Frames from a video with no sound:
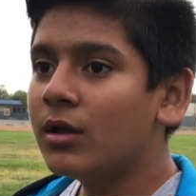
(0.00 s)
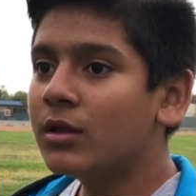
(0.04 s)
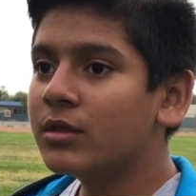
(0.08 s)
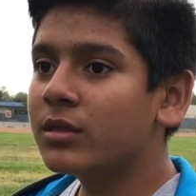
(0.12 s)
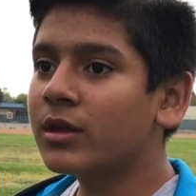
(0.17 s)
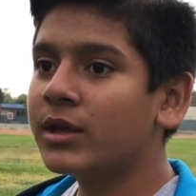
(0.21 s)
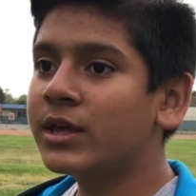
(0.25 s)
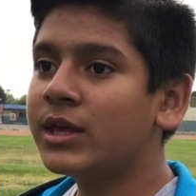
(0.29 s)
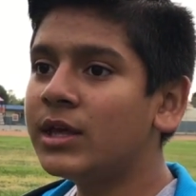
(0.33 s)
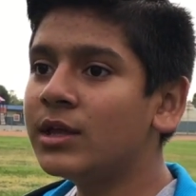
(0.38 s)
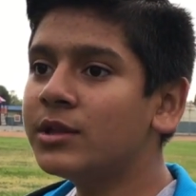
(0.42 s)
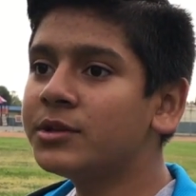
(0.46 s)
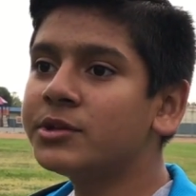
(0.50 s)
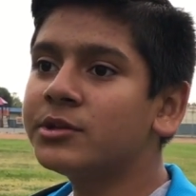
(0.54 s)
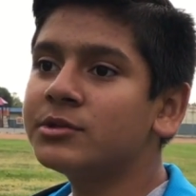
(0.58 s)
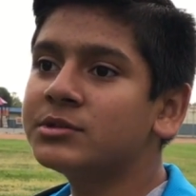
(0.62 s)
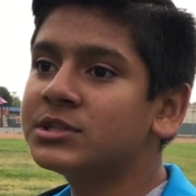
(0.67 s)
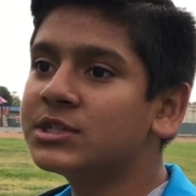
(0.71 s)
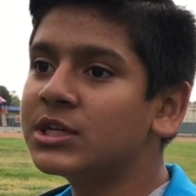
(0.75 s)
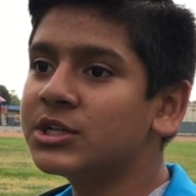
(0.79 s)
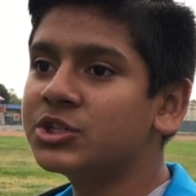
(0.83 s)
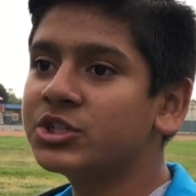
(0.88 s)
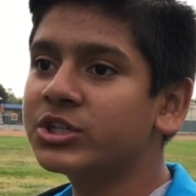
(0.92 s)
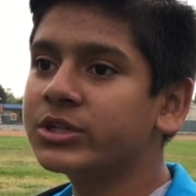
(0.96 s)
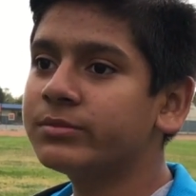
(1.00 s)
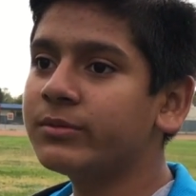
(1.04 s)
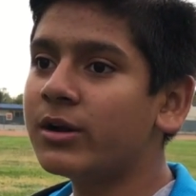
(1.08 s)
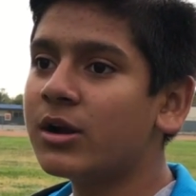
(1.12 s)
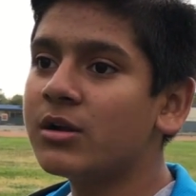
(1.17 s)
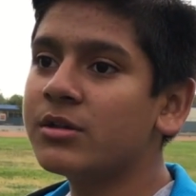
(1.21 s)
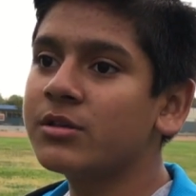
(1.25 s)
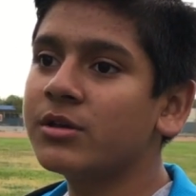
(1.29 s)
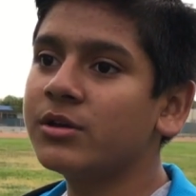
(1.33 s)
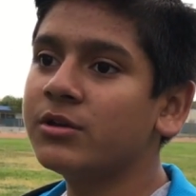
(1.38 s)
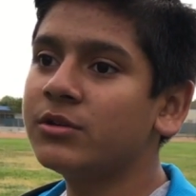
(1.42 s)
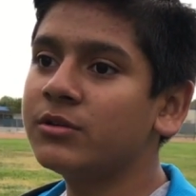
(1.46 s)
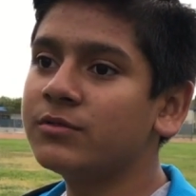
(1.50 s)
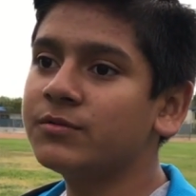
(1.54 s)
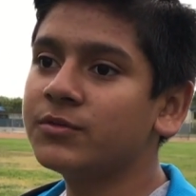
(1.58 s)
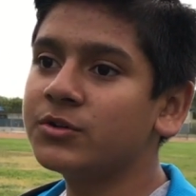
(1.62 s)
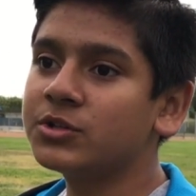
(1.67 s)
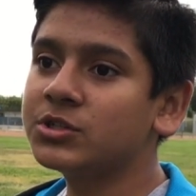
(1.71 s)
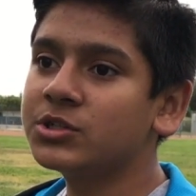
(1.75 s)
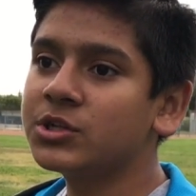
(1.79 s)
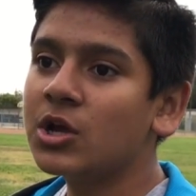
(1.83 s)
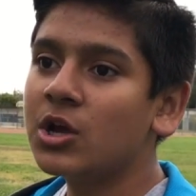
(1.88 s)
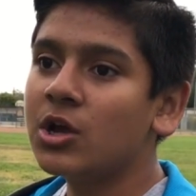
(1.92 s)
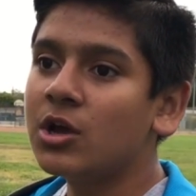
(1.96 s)
the heliocentric model of the
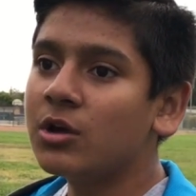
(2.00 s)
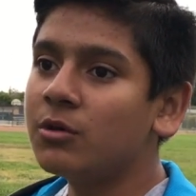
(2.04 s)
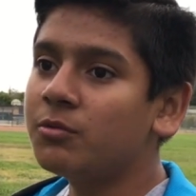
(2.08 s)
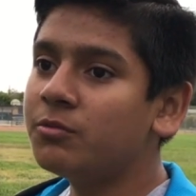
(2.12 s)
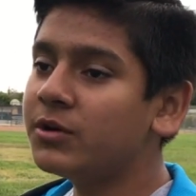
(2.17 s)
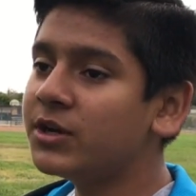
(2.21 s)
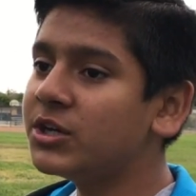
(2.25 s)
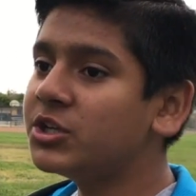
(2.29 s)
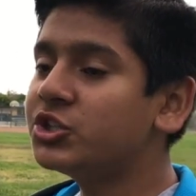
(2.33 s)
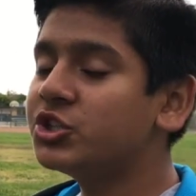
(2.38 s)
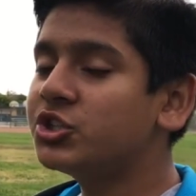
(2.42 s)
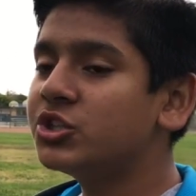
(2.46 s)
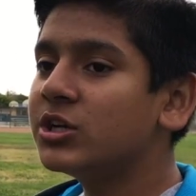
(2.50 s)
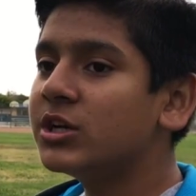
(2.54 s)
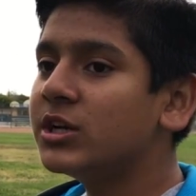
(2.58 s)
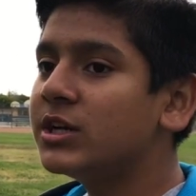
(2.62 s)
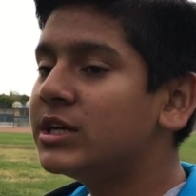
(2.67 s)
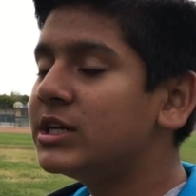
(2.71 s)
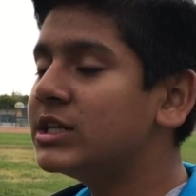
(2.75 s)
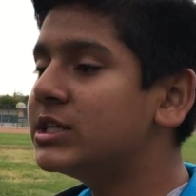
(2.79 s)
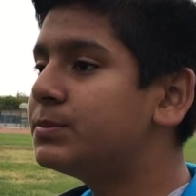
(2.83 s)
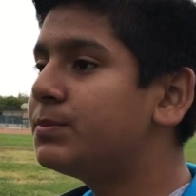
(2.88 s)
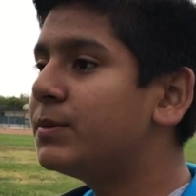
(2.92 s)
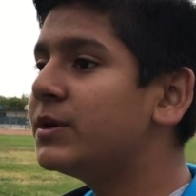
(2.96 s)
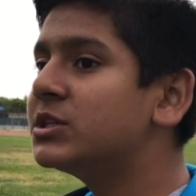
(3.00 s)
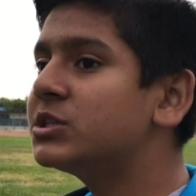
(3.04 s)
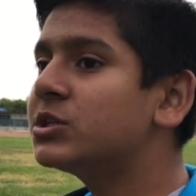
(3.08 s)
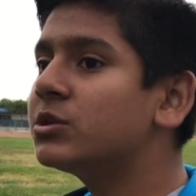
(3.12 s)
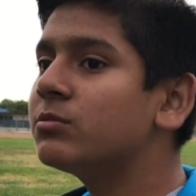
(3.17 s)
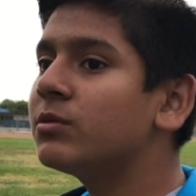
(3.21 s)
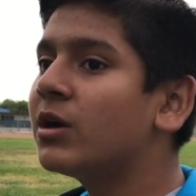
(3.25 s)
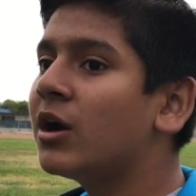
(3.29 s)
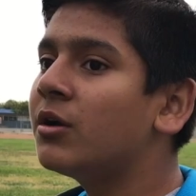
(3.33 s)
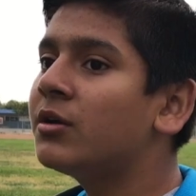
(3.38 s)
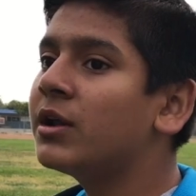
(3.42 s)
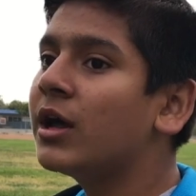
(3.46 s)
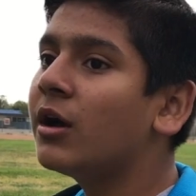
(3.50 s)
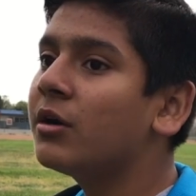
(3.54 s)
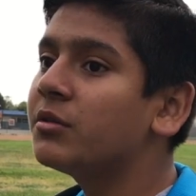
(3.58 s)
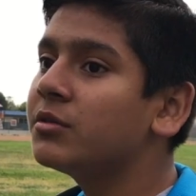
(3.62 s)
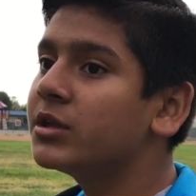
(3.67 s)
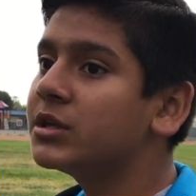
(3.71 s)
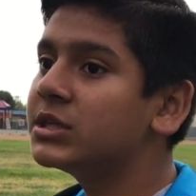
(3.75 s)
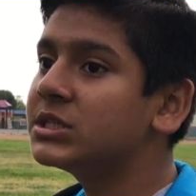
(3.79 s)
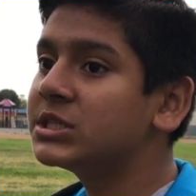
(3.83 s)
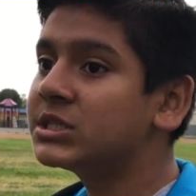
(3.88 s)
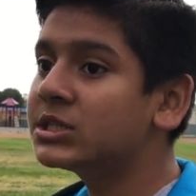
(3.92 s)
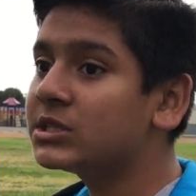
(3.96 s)
universe, which is based around how
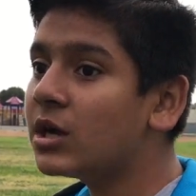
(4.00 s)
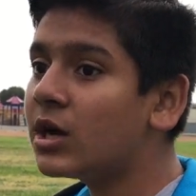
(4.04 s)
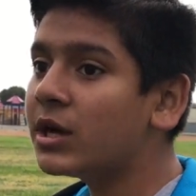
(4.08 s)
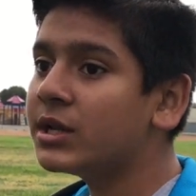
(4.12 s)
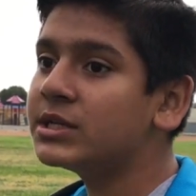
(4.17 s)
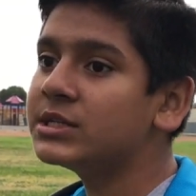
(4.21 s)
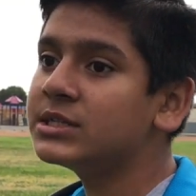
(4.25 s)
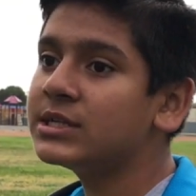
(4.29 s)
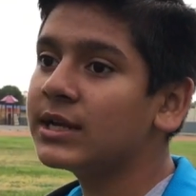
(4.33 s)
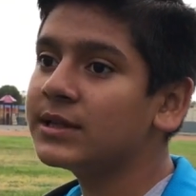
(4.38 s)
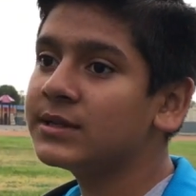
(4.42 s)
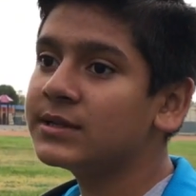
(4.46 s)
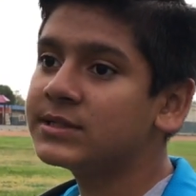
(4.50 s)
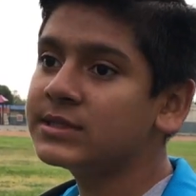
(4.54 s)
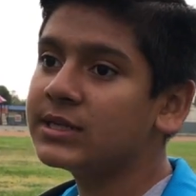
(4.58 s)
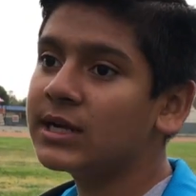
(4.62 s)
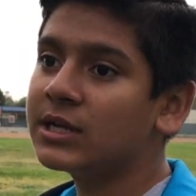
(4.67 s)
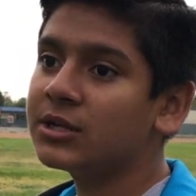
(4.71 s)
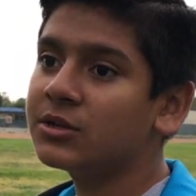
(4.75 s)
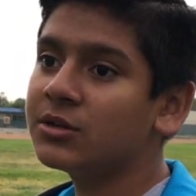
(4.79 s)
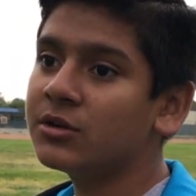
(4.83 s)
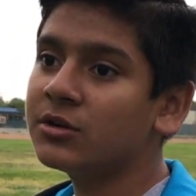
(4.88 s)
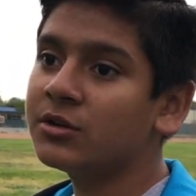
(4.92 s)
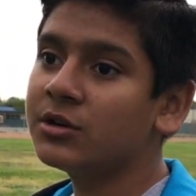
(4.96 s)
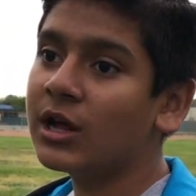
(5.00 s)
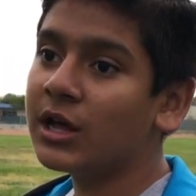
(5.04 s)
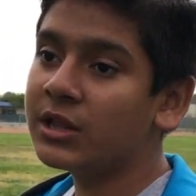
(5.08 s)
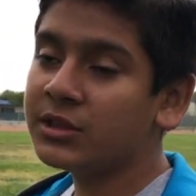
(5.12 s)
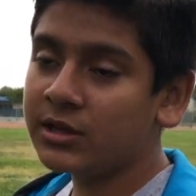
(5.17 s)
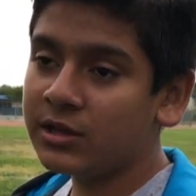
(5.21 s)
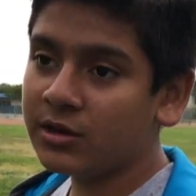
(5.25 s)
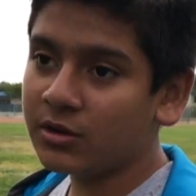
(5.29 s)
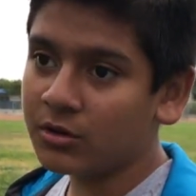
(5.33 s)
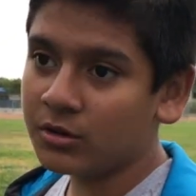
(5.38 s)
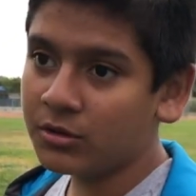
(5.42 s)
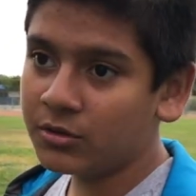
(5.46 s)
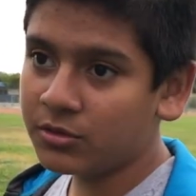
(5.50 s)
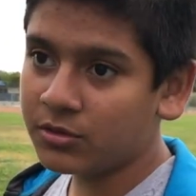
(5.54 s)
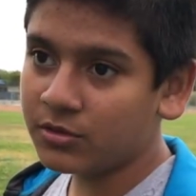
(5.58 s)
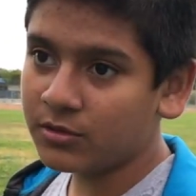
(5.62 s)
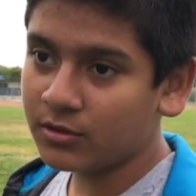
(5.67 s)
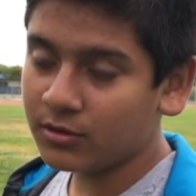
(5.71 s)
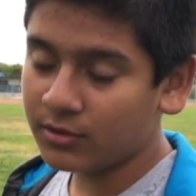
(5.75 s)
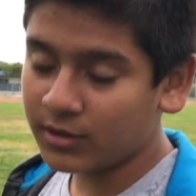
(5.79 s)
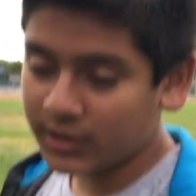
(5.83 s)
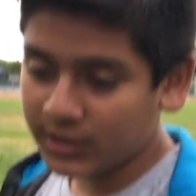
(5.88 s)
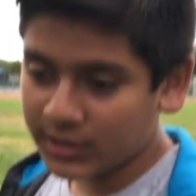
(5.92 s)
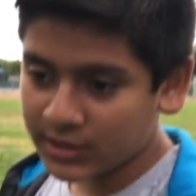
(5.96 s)
the sun is at the center, not the Earth.
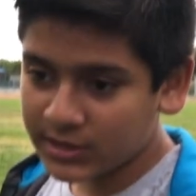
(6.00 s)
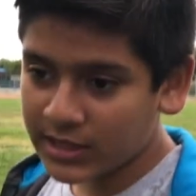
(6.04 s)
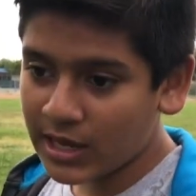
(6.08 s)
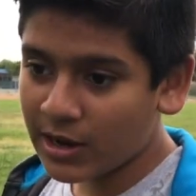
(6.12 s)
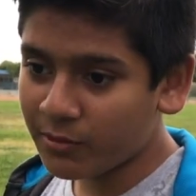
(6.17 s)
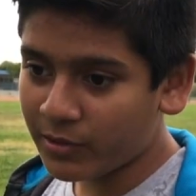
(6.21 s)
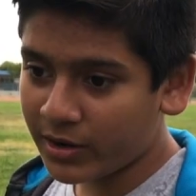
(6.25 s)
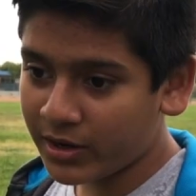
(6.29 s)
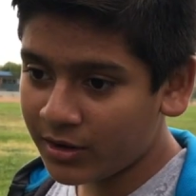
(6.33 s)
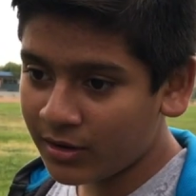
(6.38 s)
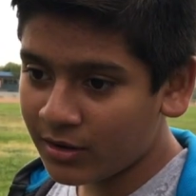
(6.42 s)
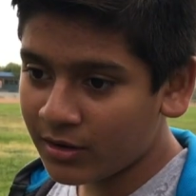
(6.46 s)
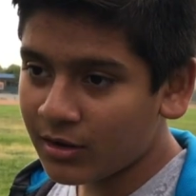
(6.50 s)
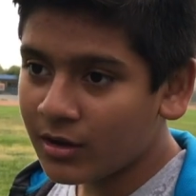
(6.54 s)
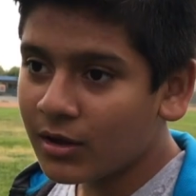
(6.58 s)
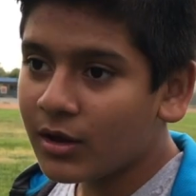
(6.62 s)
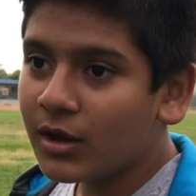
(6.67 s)
Right, get that right.